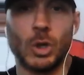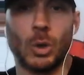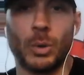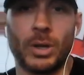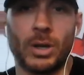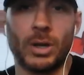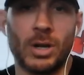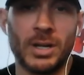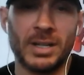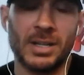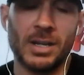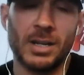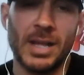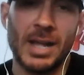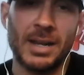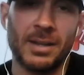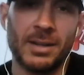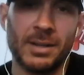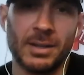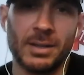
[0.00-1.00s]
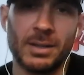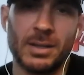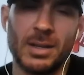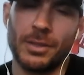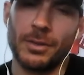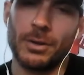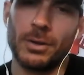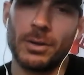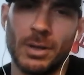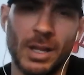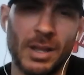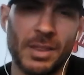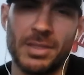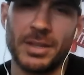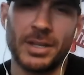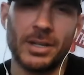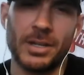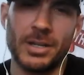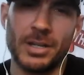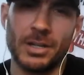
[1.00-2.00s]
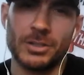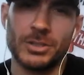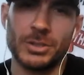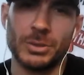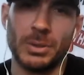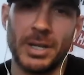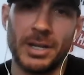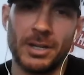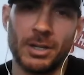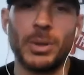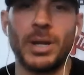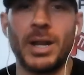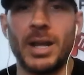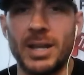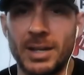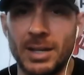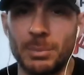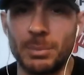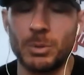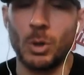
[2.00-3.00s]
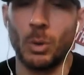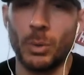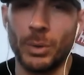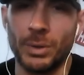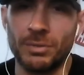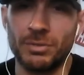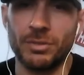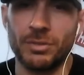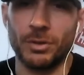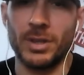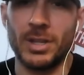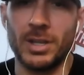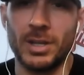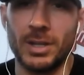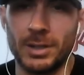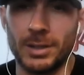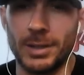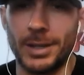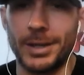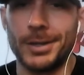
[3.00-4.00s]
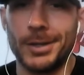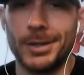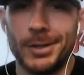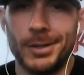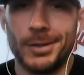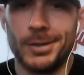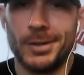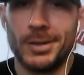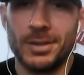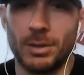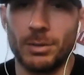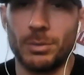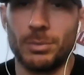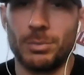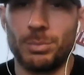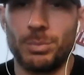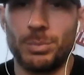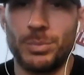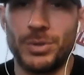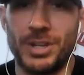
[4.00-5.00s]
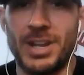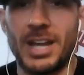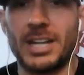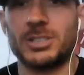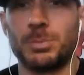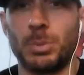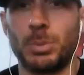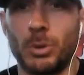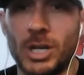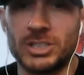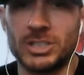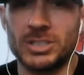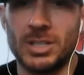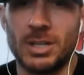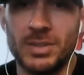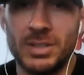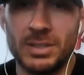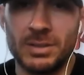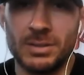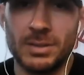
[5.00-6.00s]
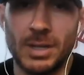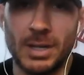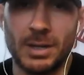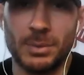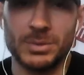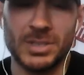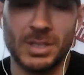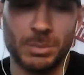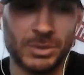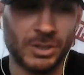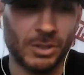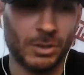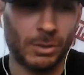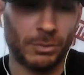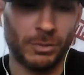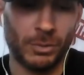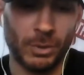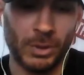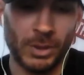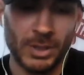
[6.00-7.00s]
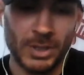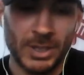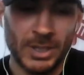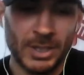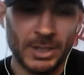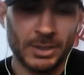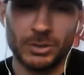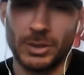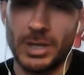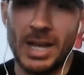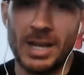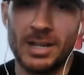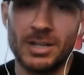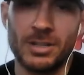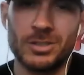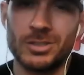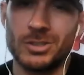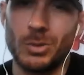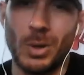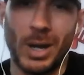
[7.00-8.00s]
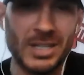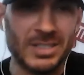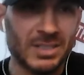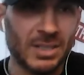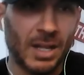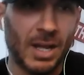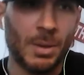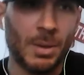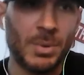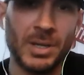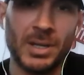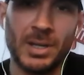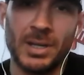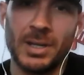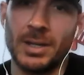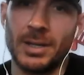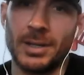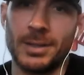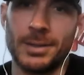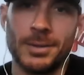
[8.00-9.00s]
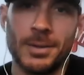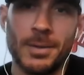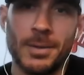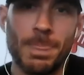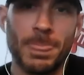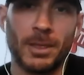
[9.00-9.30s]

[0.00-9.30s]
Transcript: going on. It got added another, I think, a year or two later. But I ended up going for the next progression of it. I was able to go for. So yeah, you just do ice climbing and